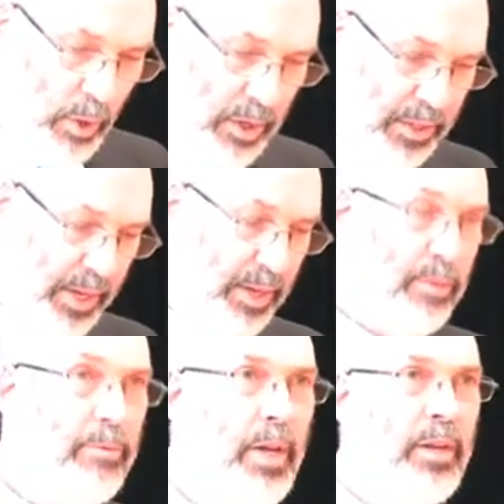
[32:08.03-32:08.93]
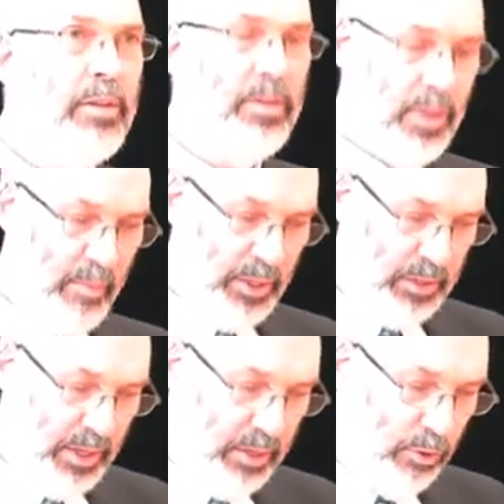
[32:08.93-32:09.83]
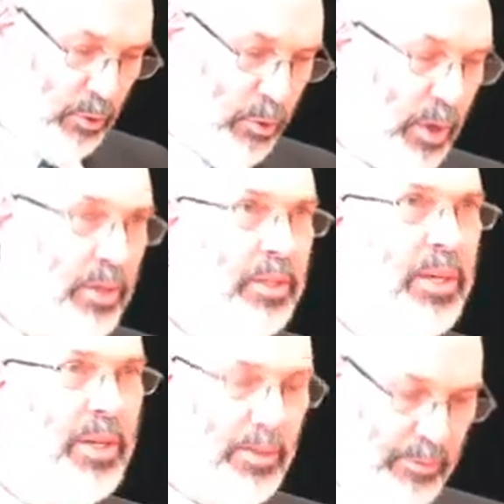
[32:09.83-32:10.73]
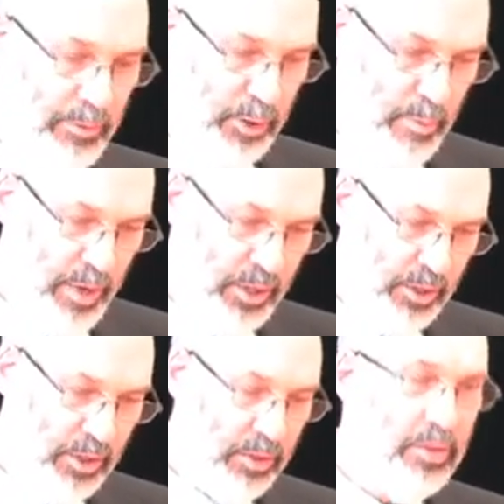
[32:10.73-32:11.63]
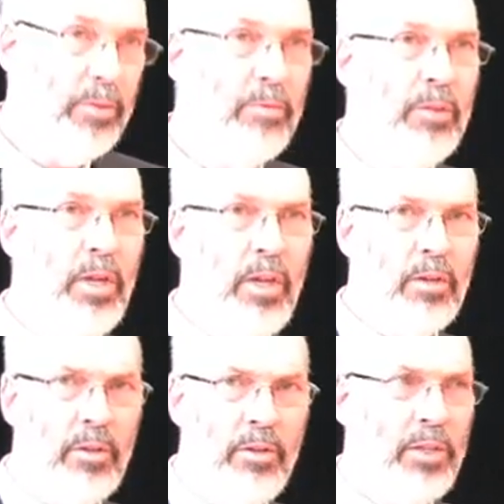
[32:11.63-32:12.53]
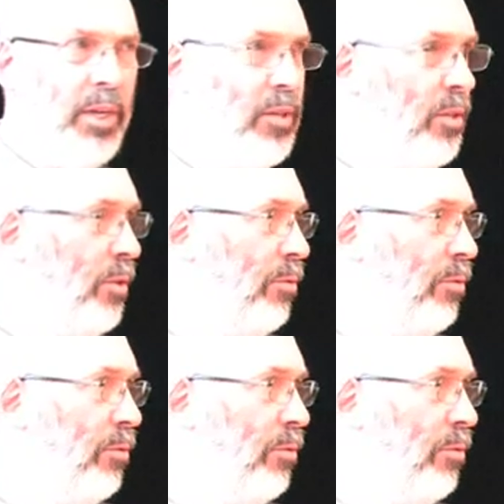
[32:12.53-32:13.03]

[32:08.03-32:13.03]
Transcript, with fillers: qualitative and to some extent quantitative dimensions of contact and